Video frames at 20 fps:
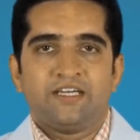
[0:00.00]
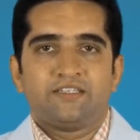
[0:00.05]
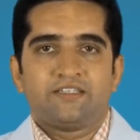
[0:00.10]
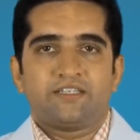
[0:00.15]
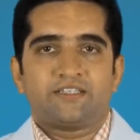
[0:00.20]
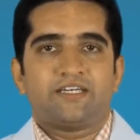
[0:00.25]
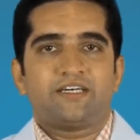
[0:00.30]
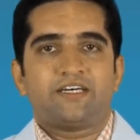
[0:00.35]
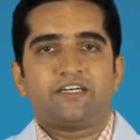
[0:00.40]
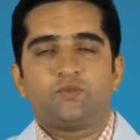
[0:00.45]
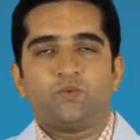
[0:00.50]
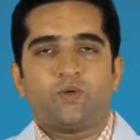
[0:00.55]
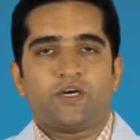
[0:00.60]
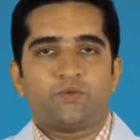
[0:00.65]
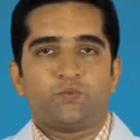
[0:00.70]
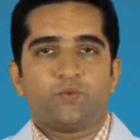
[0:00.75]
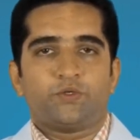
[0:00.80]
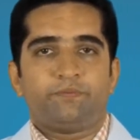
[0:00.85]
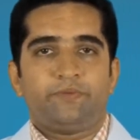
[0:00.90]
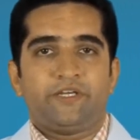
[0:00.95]
The third
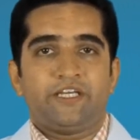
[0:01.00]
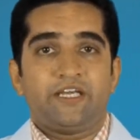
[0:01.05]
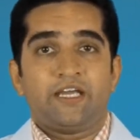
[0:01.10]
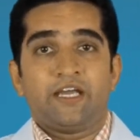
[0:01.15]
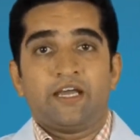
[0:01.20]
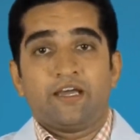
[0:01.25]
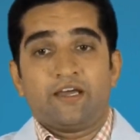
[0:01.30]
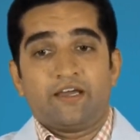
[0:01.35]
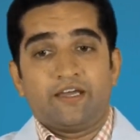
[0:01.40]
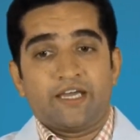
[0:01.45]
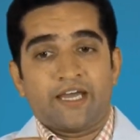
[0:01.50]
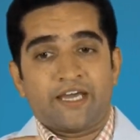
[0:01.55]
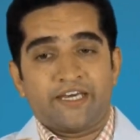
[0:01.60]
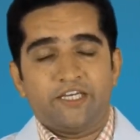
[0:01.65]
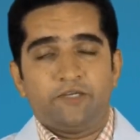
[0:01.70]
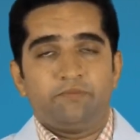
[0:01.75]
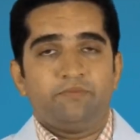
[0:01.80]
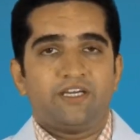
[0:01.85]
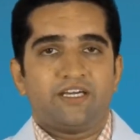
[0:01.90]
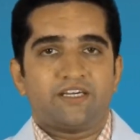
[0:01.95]
one would be
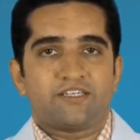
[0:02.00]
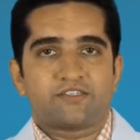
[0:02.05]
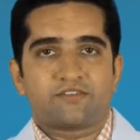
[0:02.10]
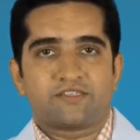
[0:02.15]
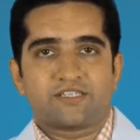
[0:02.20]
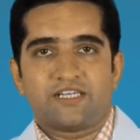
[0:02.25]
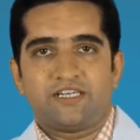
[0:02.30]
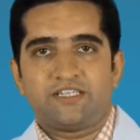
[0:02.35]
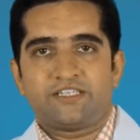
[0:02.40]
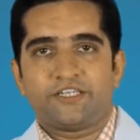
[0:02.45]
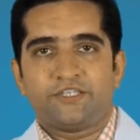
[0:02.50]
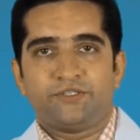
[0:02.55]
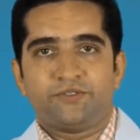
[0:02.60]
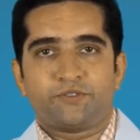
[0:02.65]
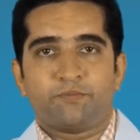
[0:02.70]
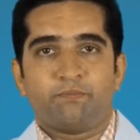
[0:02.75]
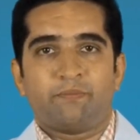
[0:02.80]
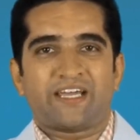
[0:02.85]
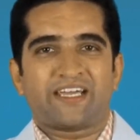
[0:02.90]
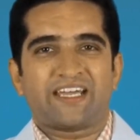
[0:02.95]
anemias resulting due
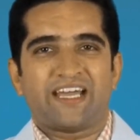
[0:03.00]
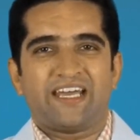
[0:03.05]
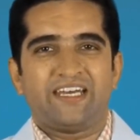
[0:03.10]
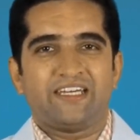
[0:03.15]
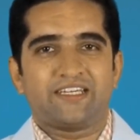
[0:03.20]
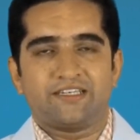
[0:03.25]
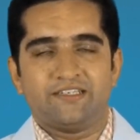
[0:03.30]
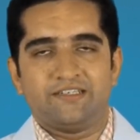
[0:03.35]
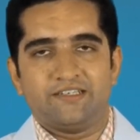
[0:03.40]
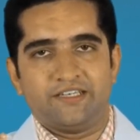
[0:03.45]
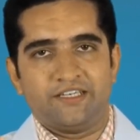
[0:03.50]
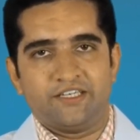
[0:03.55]
to mechanical